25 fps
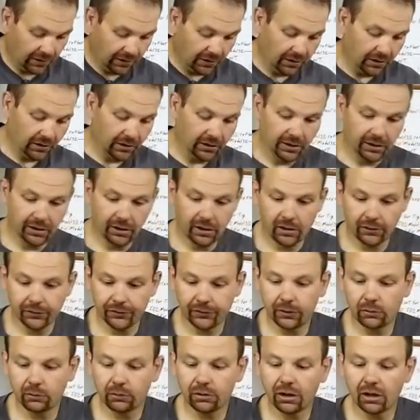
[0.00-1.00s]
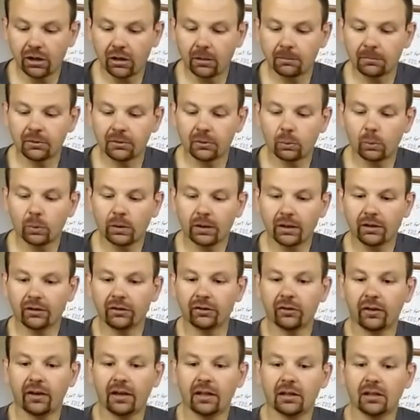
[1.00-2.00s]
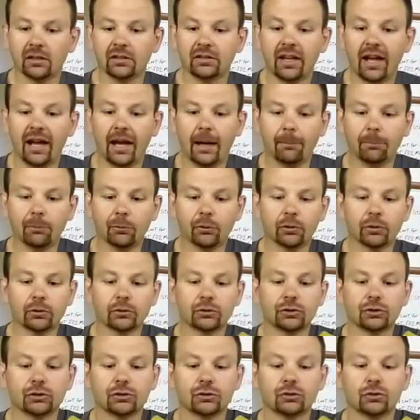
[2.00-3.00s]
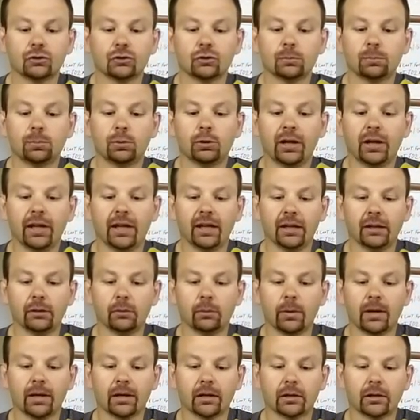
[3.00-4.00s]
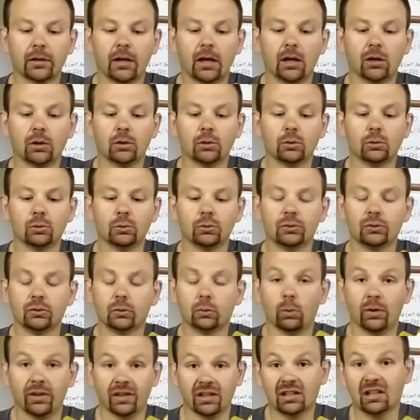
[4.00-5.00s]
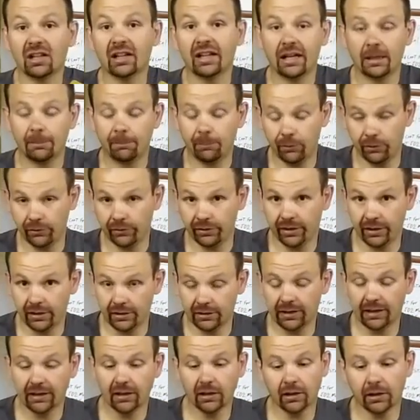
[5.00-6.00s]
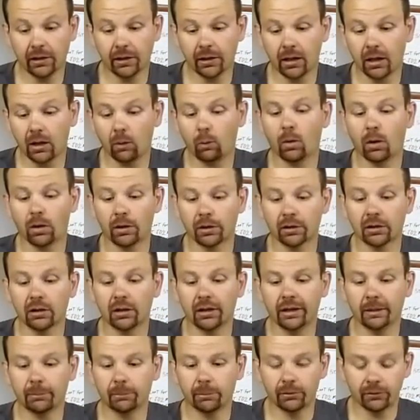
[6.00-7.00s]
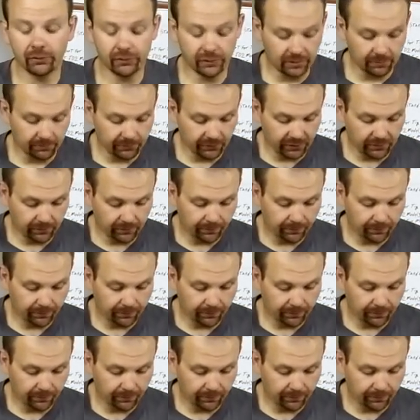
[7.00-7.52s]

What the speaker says: It also comes with an adapter just to put a regular hose with a clamp on there, like a water clamp or something.